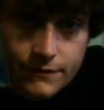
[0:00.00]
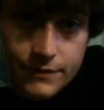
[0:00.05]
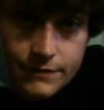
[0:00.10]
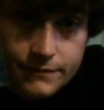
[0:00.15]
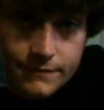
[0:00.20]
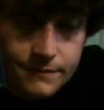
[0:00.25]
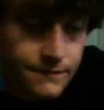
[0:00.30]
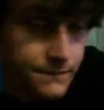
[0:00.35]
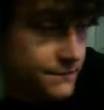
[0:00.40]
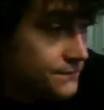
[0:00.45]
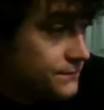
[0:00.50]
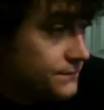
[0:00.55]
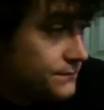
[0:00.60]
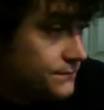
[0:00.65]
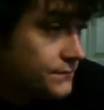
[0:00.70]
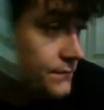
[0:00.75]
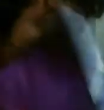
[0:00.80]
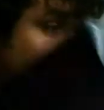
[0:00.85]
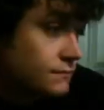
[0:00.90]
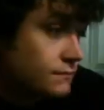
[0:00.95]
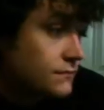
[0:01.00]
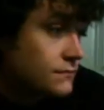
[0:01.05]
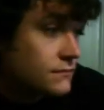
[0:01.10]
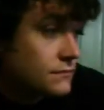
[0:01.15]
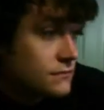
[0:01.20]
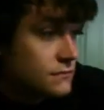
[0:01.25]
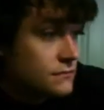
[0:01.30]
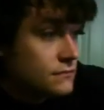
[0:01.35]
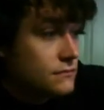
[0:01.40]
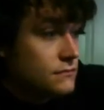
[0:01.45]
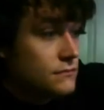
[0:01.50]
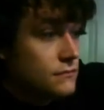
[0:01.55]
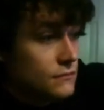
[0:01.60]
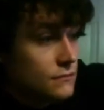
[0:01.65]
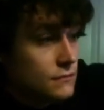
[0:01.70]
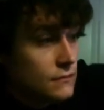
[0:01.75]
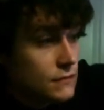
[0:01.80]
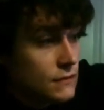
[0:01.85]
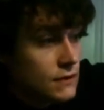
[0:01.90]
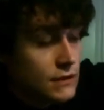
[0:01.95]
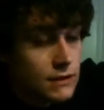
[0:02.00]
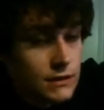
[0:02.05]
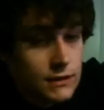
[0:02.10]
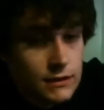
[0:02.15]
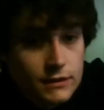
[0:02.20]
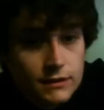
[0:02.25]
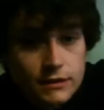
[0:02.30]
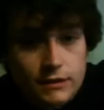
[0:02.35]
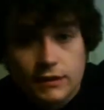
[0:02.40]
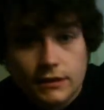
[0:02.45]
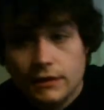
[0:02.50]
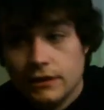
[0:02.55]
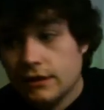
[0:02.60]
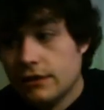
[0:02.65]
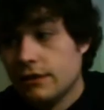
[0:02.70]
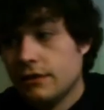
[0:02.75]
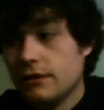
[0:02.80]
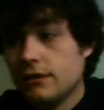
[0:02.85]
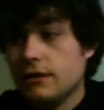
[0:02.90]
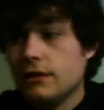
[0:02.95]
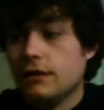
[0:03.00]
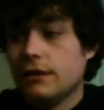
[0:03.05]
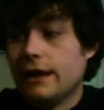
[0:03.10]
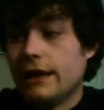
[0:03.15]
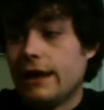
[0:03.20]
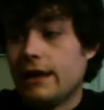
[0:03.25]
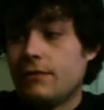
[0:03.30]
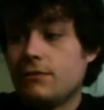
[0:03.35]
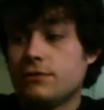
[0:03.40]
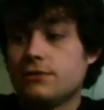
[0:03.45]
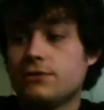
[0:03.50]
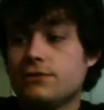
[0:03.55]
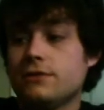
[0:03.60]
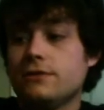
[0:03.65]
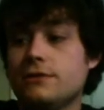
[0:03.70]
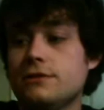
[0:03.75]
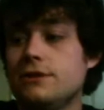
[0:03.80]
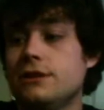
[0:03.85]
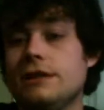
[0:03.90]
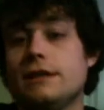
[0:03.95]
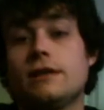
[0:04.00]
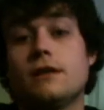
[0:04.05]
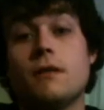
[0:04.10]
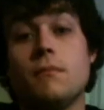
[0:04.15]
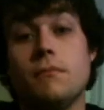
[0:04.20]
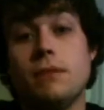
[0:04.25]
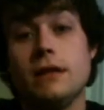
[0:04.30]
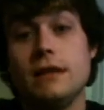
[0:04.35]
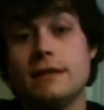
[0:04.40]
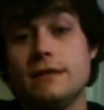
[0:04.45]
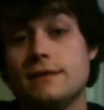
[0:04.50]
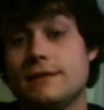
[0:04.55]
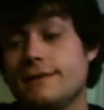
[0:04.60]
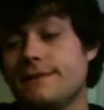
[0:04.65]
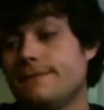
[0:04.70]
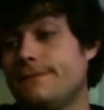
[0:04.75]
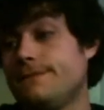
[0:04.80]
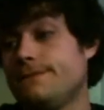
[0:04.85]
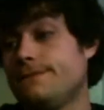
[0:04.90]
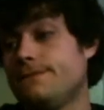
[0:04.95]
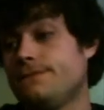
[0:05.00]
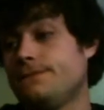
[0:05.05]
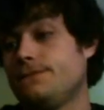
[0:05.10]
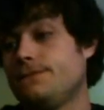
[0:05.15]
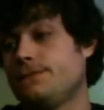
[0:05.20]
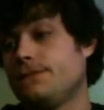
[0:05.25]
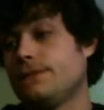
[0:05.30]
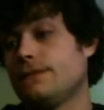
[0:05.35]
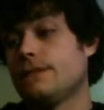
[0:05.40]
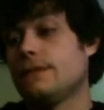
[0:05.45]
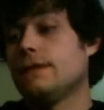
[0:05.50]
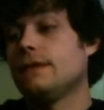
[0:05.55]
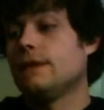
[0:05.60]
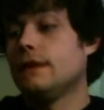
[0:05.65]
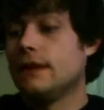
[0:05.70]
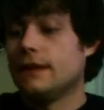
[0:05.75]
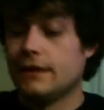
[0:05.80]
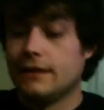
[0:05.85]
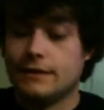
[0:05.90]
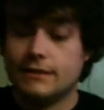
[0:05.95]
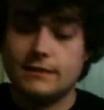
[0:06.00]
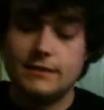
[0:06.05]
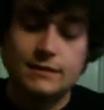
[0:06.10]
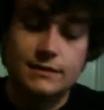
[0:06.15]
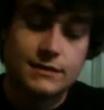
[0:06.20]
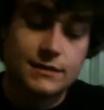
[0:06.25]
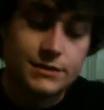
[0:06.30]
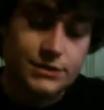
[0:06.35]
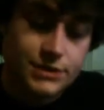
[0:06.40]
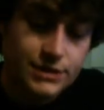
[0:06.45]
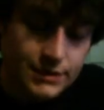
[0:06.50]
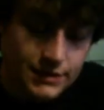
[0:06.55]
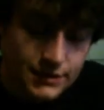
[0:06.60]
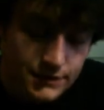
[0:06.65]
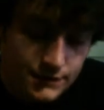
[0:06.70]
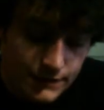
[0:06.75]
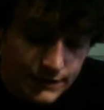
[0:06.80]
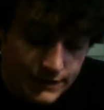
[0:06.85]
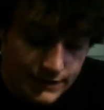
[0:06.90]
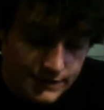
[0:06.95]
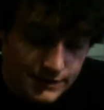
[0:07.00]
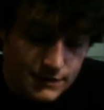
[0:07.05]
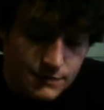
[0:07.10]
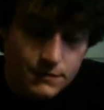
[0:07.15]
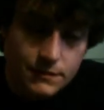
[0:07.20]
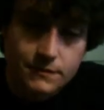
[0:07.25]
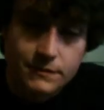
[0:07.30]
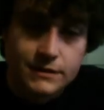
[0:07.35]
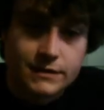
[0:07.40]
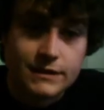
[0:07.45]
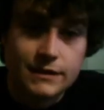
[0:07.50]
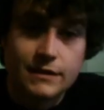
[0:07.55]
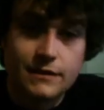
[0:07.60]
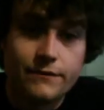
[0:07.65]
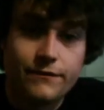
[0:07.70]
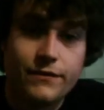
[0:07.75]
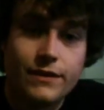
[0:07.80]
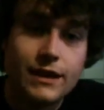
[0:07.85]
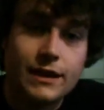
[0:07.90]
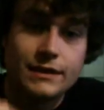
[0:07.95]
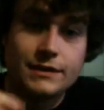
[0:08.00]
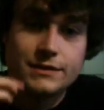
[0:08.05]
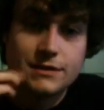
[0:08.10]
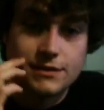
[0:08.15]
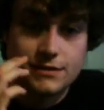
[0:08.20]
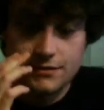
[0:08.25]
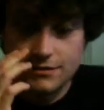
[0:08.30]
Animal Trilogy complete. Now, this is a cheese fest. I remember seeing the VHS of this when I was a little man. This